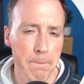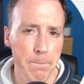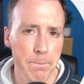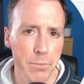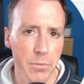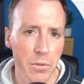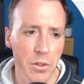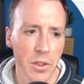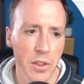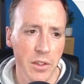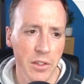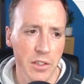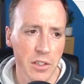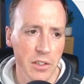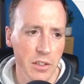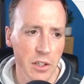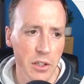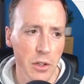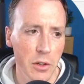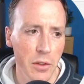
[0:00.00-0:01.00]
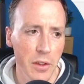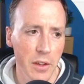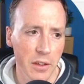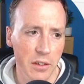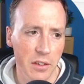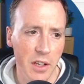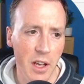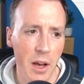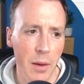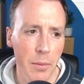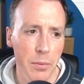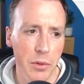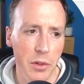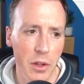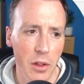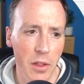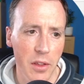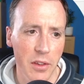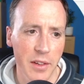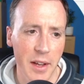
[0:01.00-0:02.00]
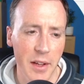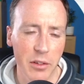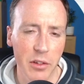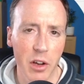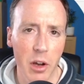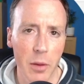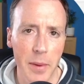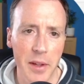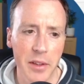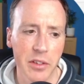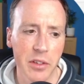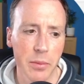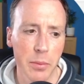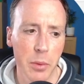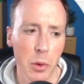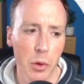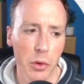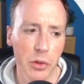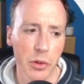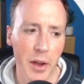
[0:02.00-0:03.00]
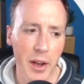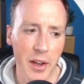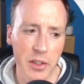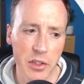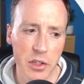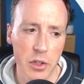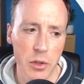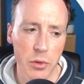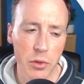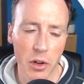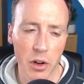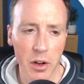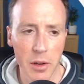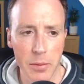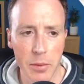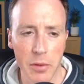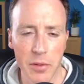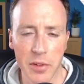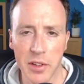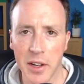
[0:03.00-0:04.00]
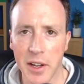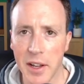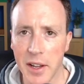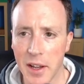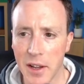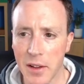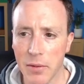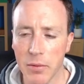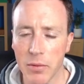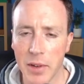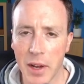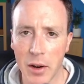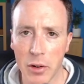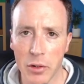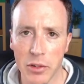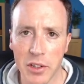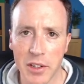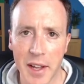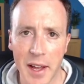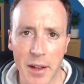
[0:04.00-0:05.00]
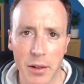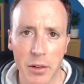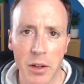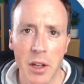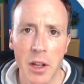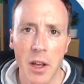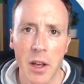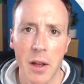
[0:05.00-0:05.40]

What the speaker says: this is a new thing that's come. So there's now type ahead support. So as you type, obviously it narrows it down.